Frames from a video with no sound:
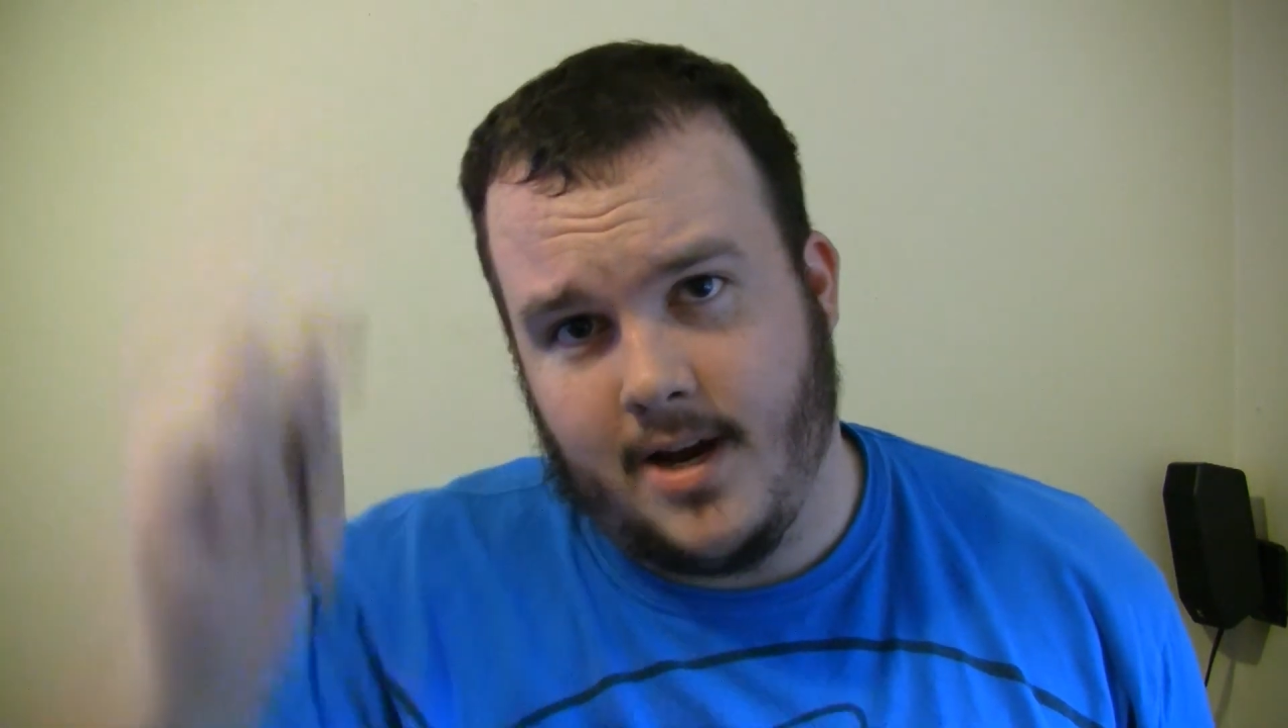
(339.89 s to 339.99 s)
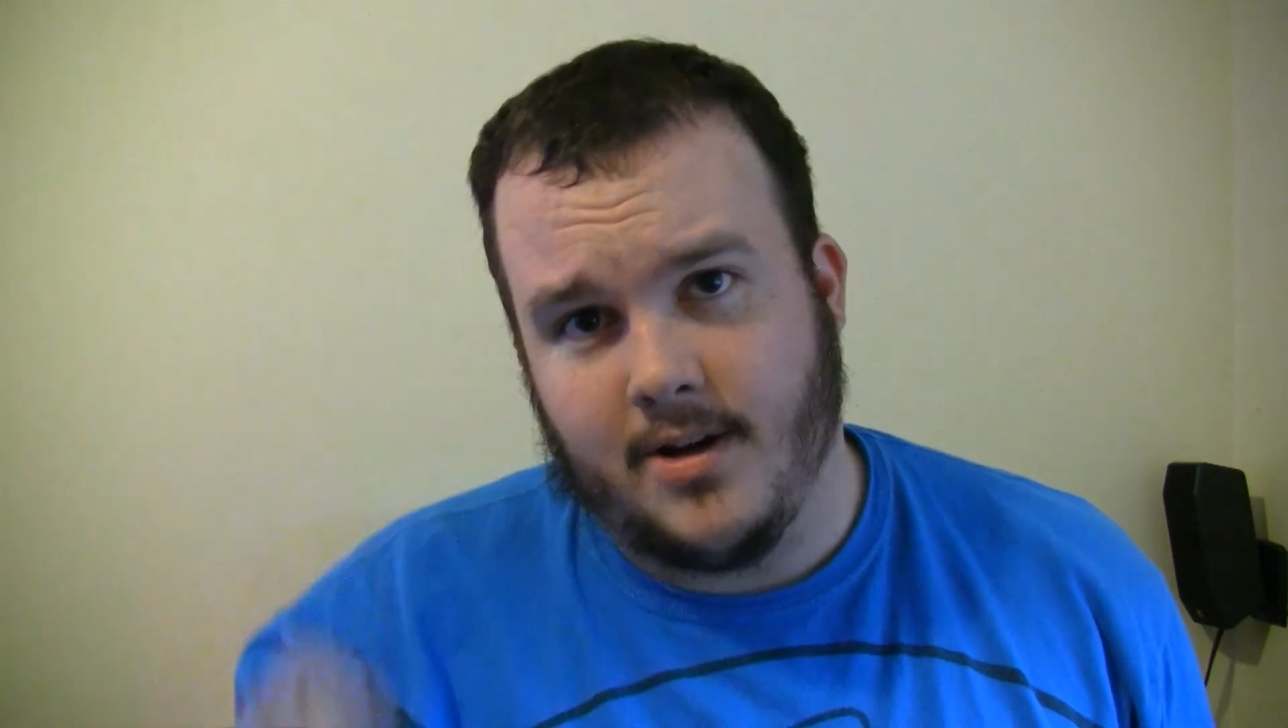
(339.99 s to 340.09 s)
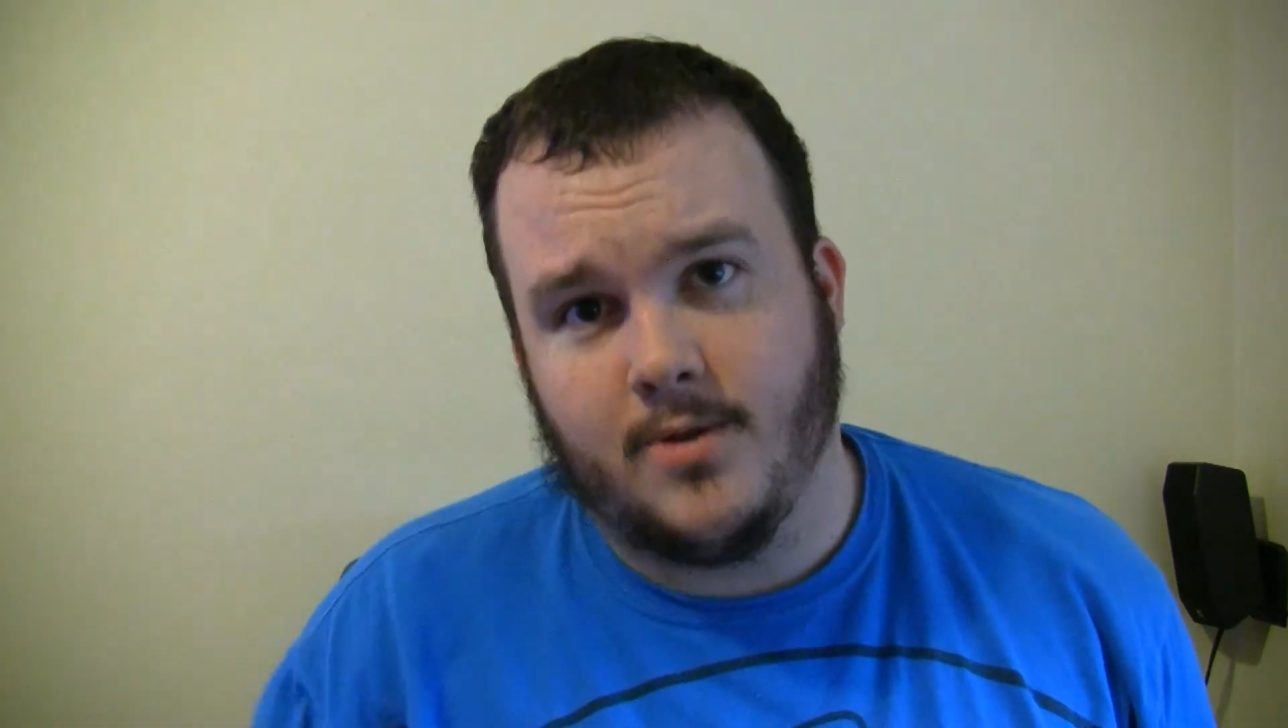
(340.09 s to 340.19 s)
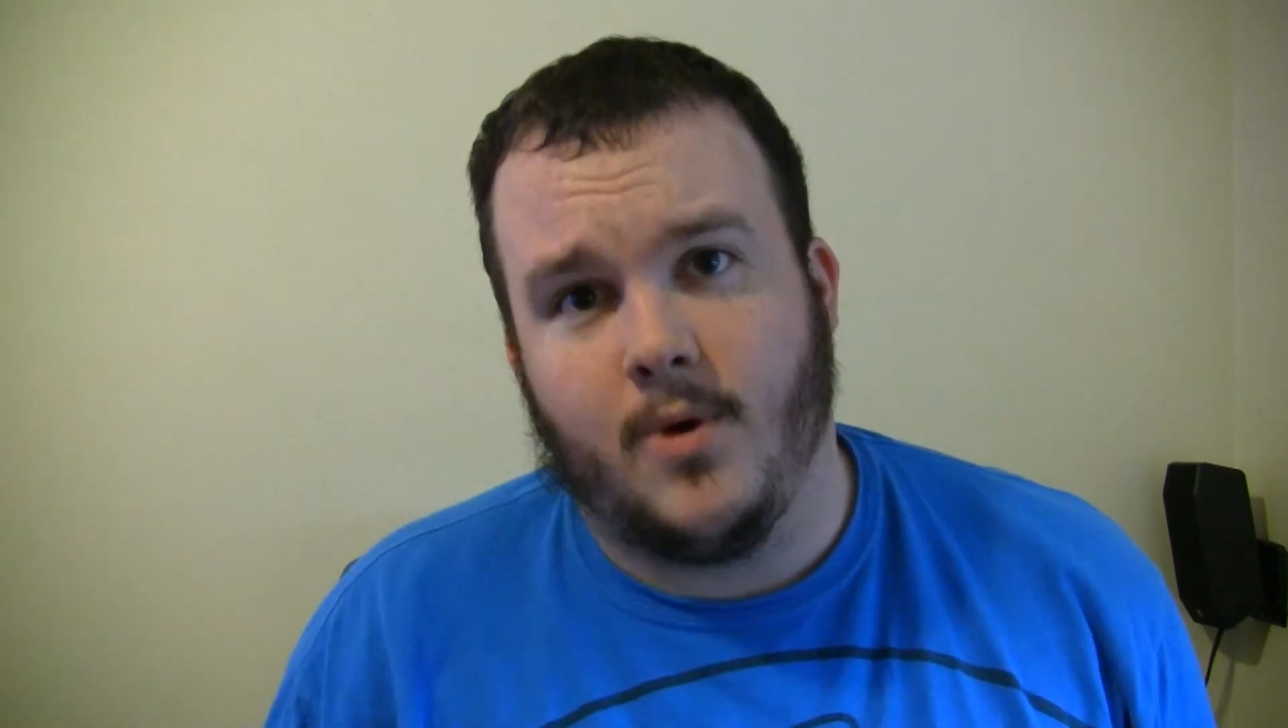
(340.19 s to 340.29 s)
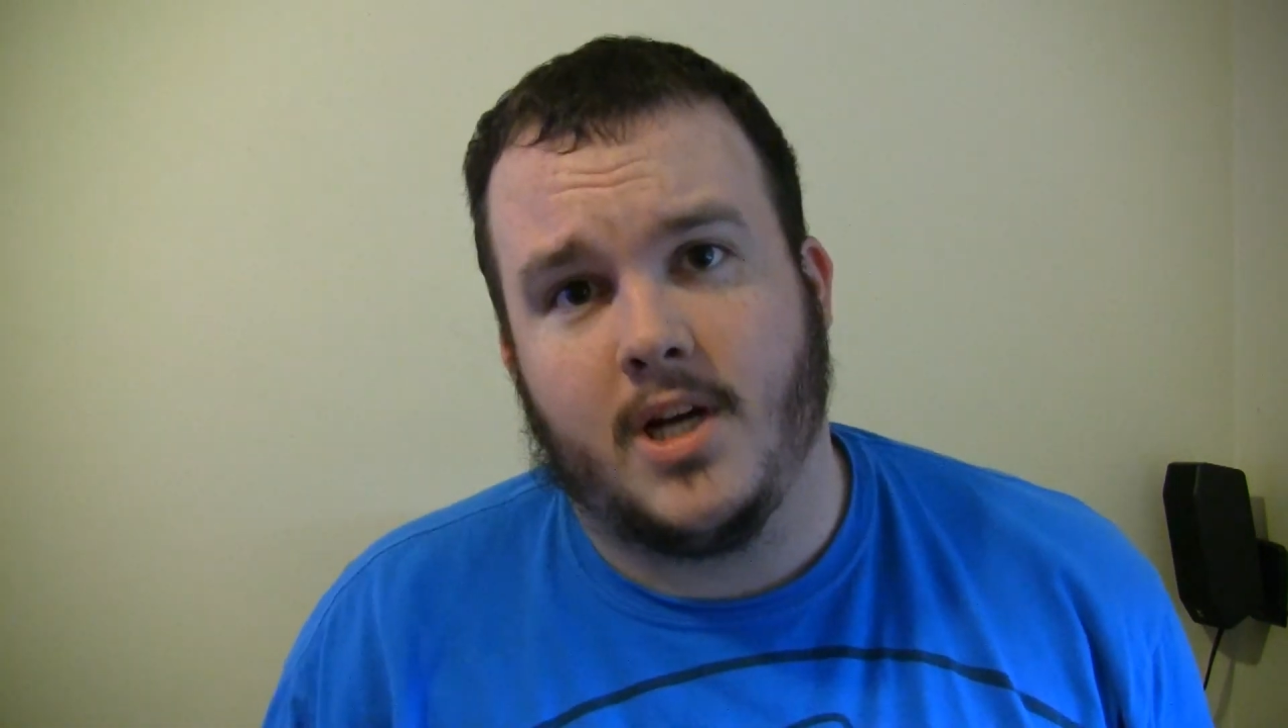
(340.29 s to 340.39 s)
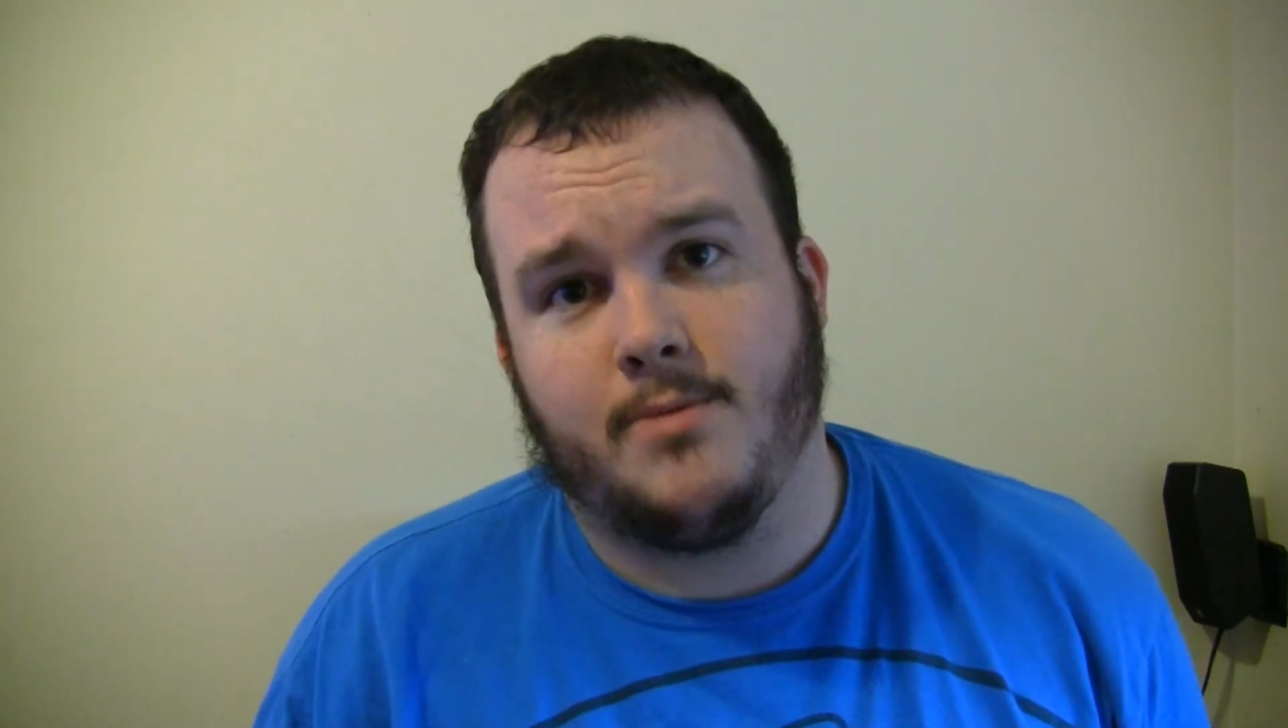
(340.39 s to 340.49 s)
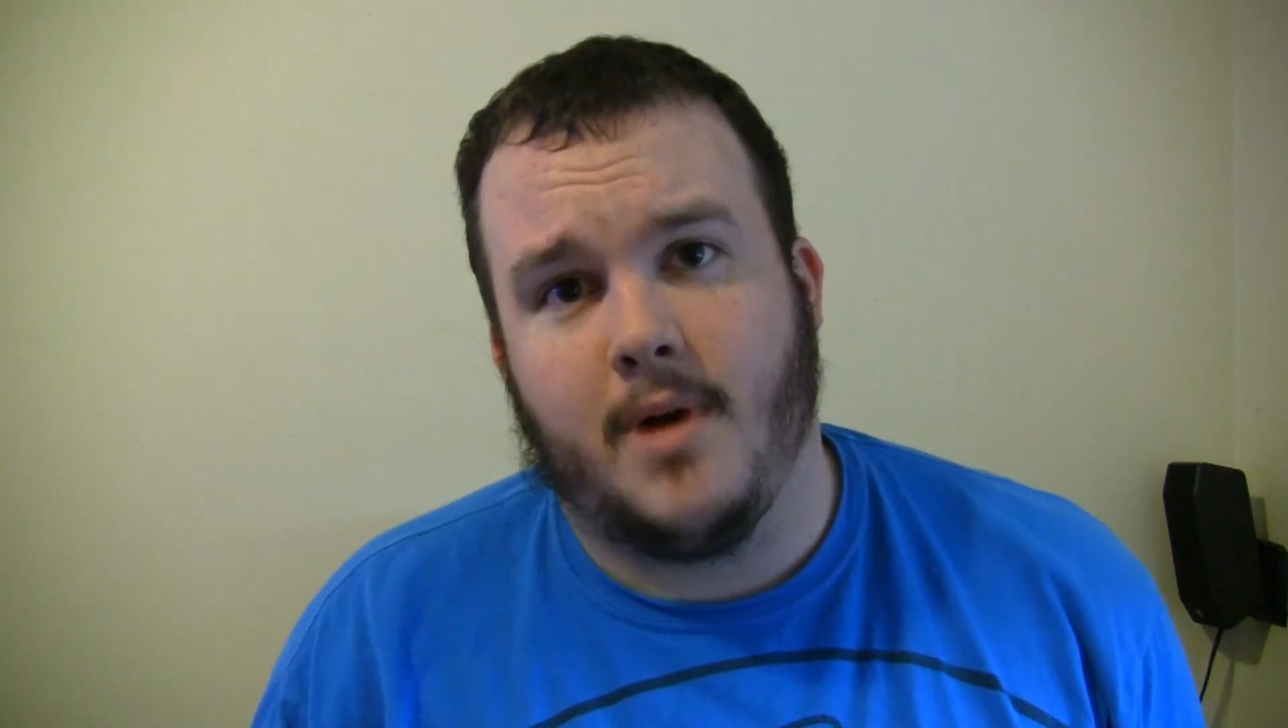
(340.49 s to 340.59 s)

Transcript: here to watch